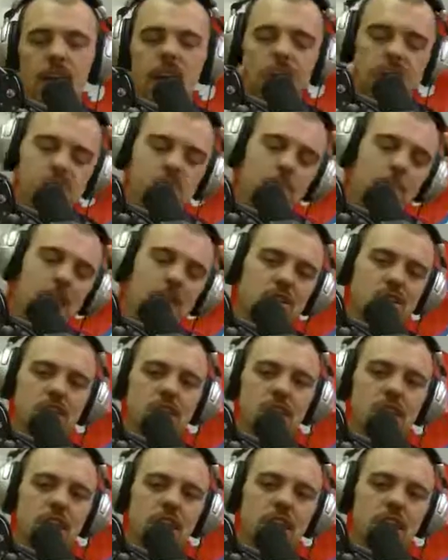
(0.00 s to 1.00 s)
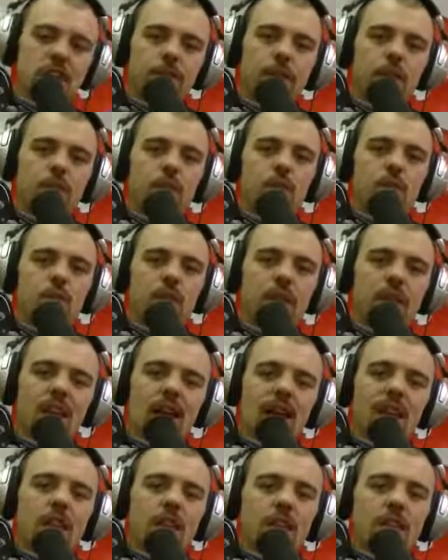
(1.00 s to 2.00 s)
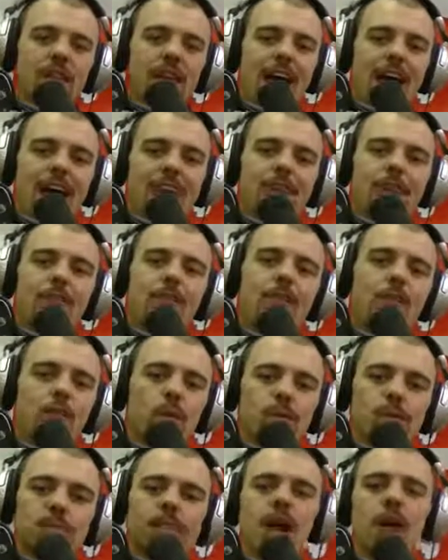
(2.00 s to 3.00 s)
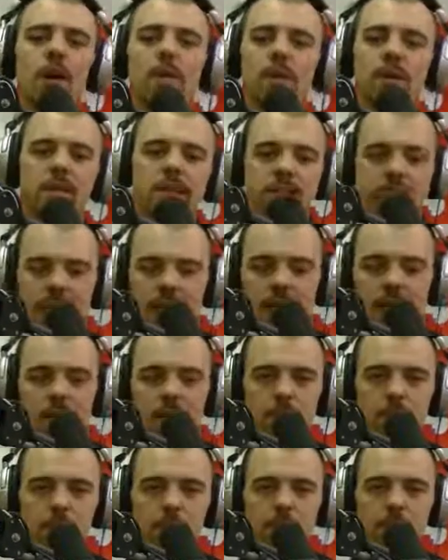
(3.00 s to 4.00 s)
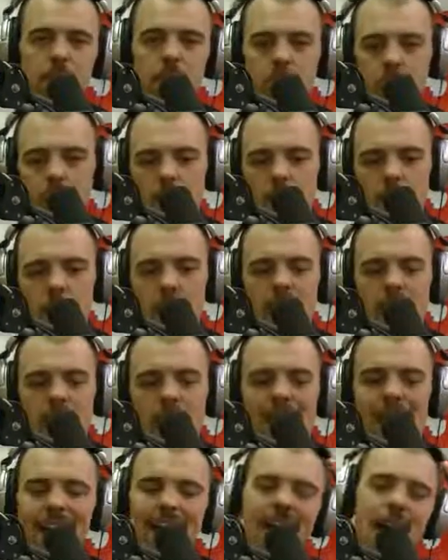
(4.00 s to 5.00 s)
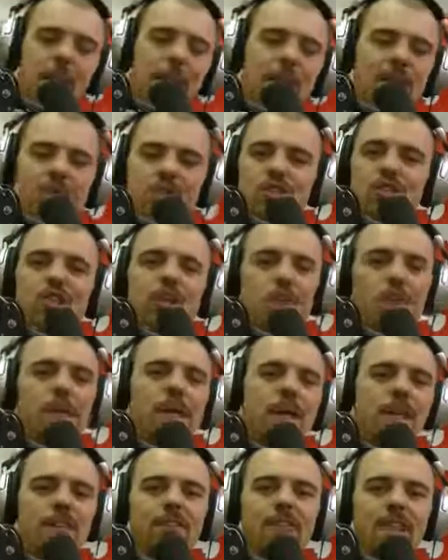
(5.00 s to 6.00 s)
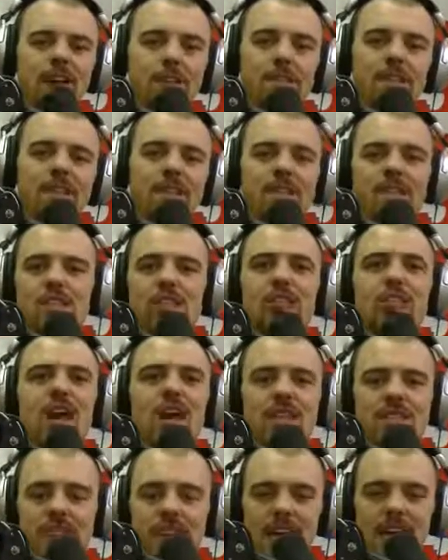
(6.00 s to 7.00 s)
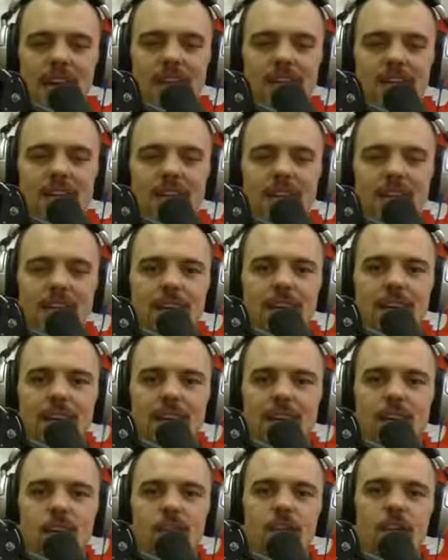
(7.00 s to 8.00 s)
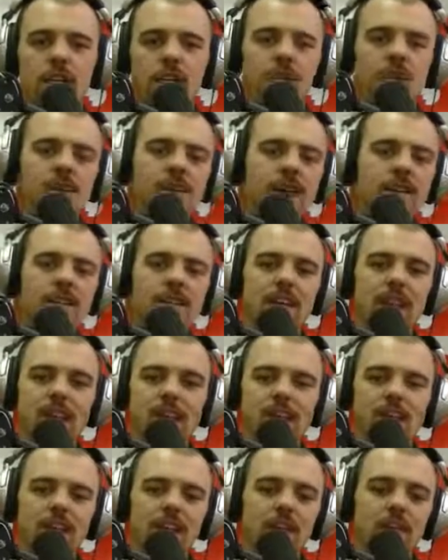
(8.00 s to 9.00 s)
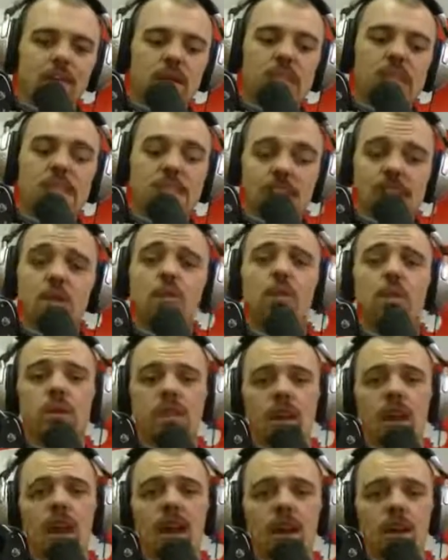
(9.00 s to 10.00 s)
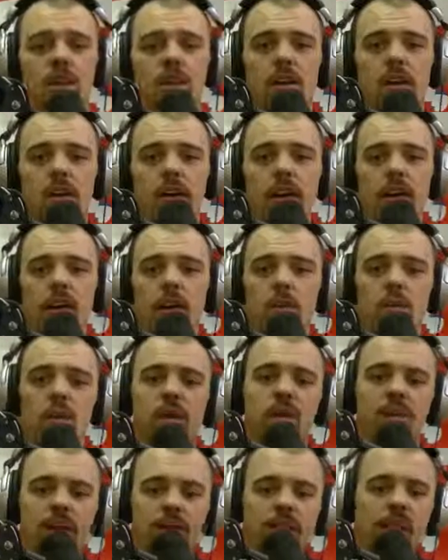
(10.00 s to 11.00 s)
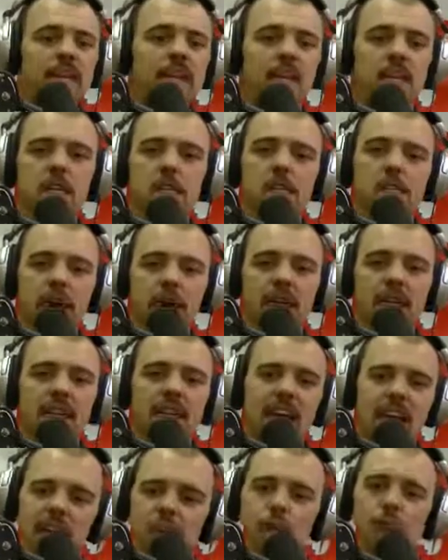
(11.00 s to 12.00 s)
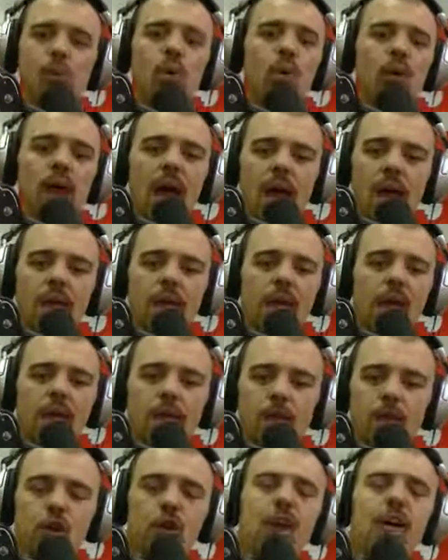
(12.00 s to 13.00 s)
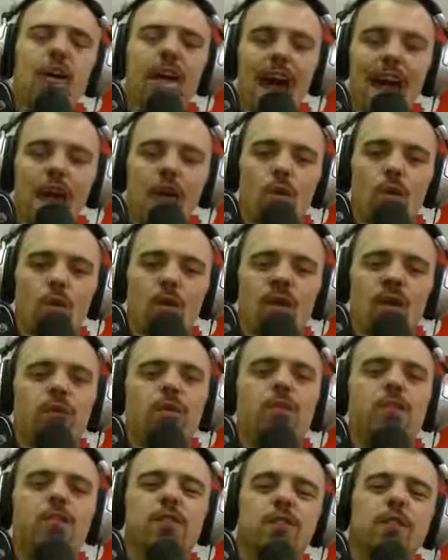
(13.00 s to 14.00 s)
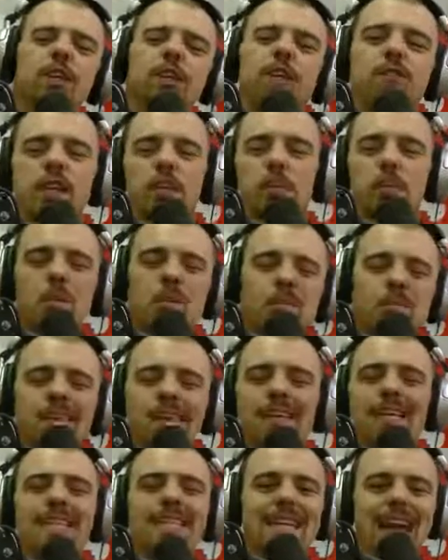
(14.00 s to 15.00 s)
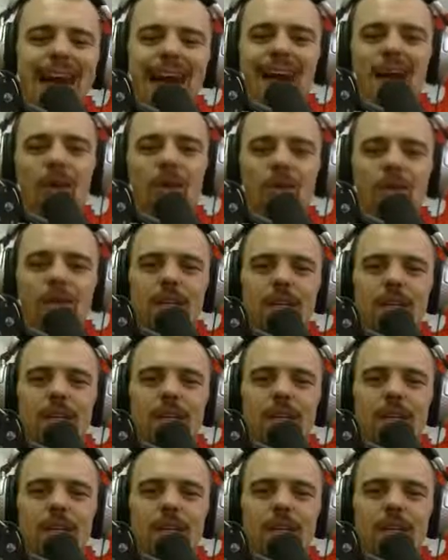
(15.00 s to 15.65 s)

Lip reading: especially if you're relying on that for retirement income. But that happened to so many families in 2008. In 2008, families did retire. And when they needed money, they had to pull out of their account when it was 50% down.